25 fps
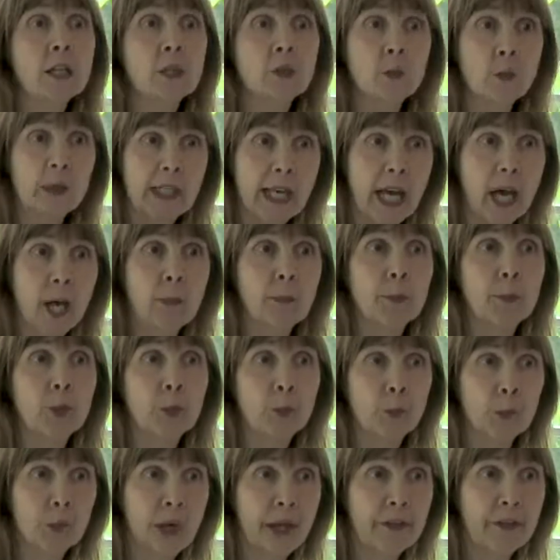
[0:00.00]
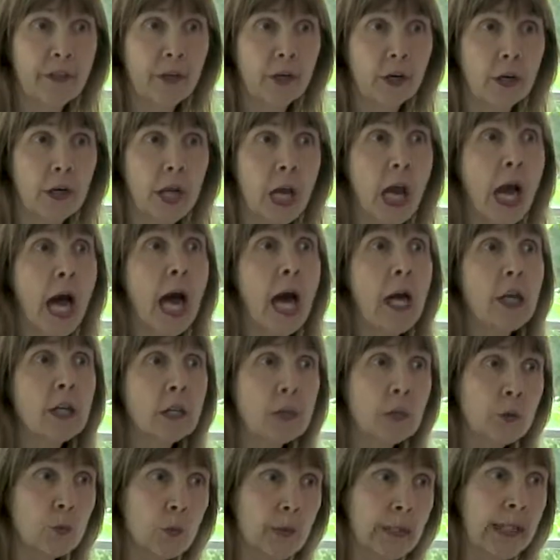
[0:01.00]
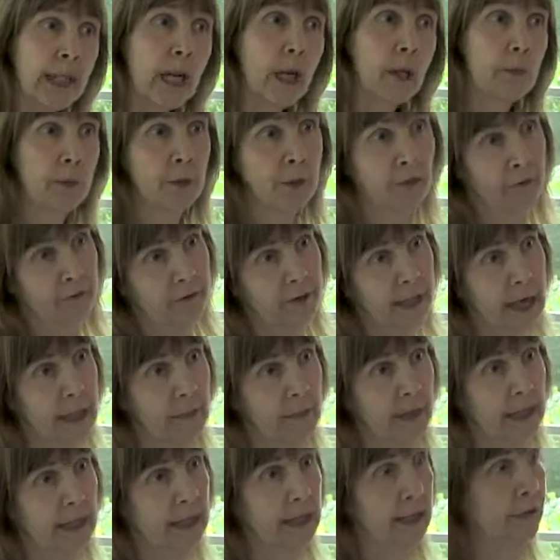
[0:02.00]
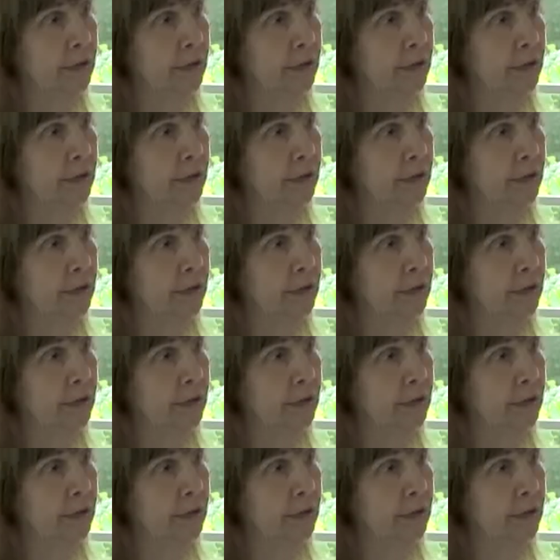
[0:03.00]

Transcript: can we help your brother? How can we help your family